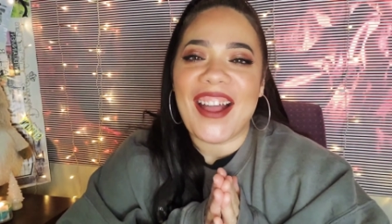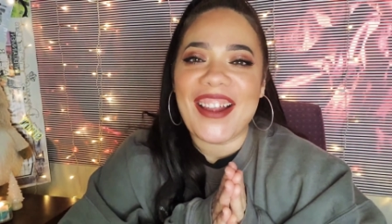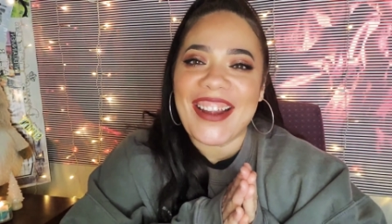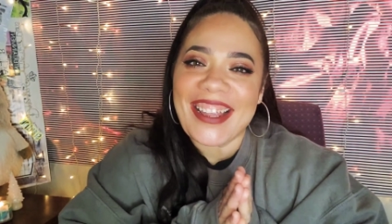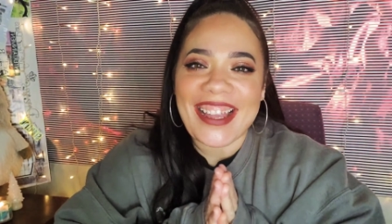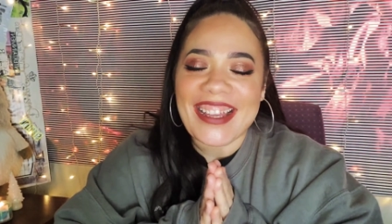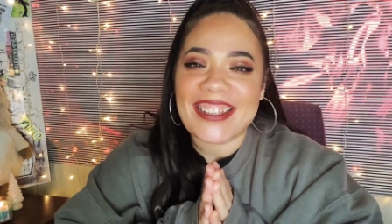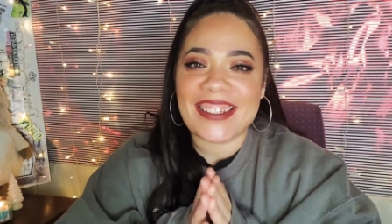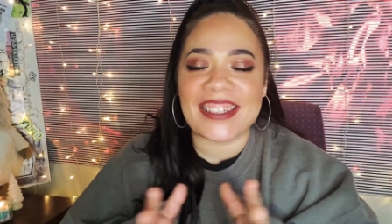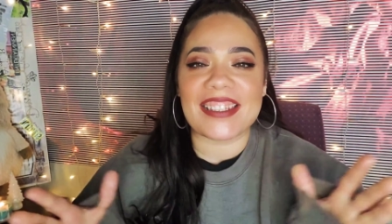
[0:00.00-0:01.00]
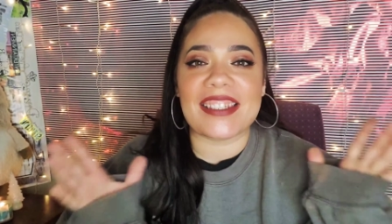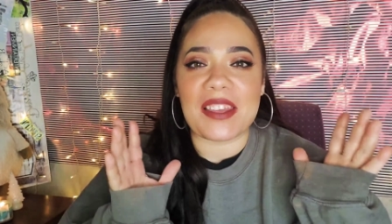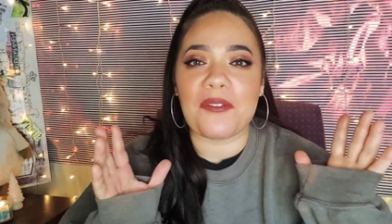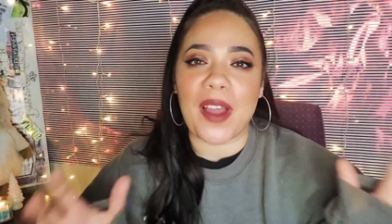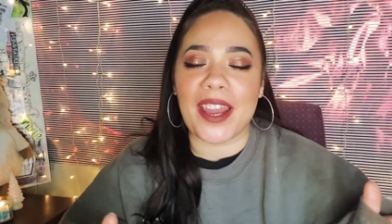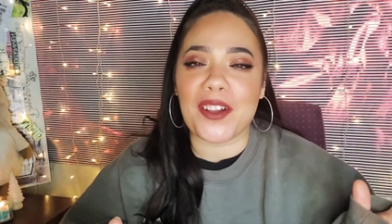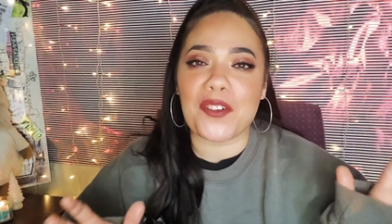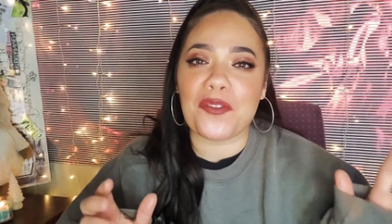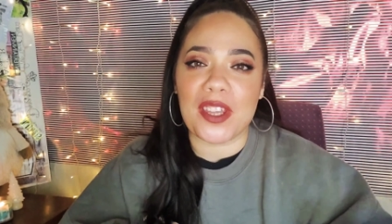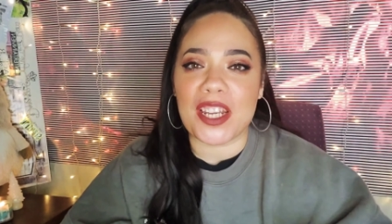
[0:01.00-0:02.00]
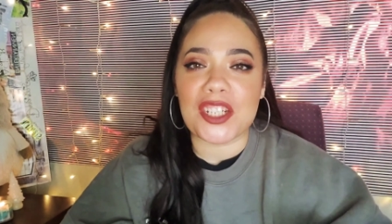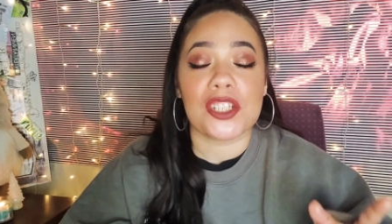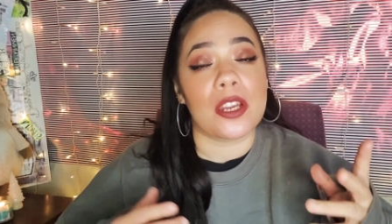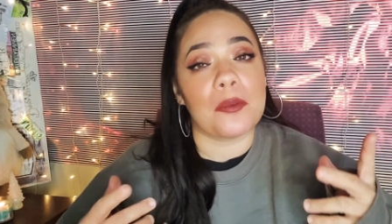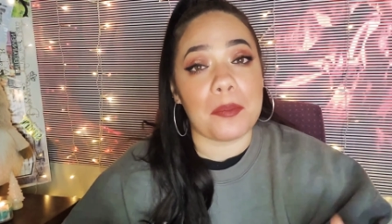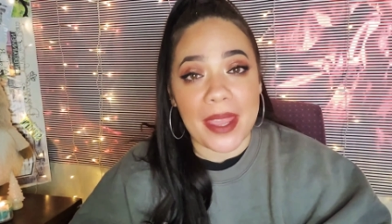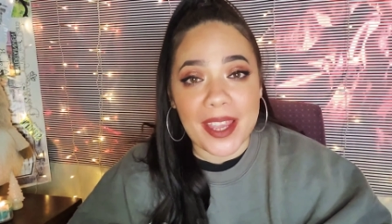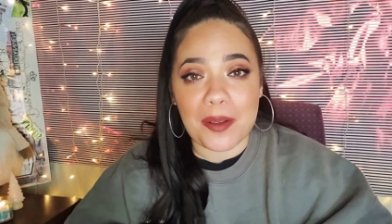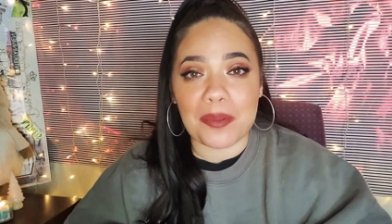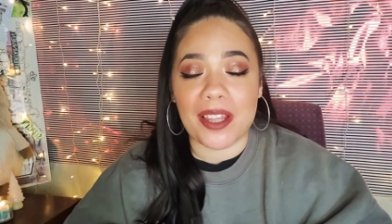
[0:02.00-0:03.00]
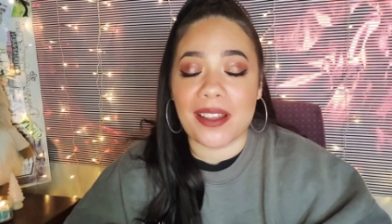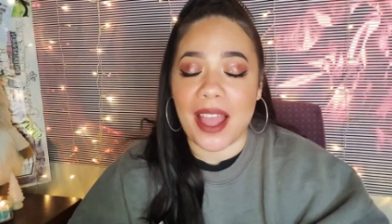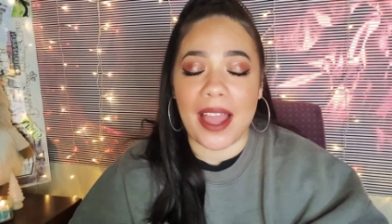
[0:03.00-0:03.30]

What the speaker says: All right, guys, this is the final finished makeup look.